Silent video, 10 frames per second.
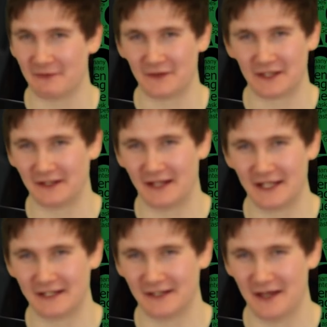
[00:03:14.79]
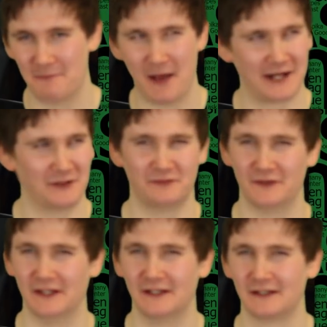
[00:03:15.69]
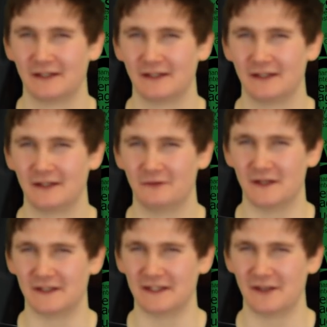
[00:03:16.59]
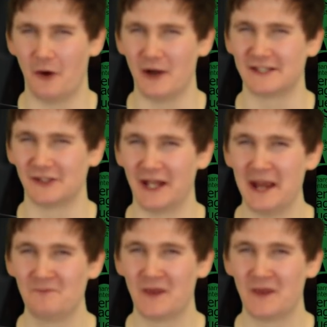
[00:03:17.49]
I think at a panel for, what is it, Always Sunny?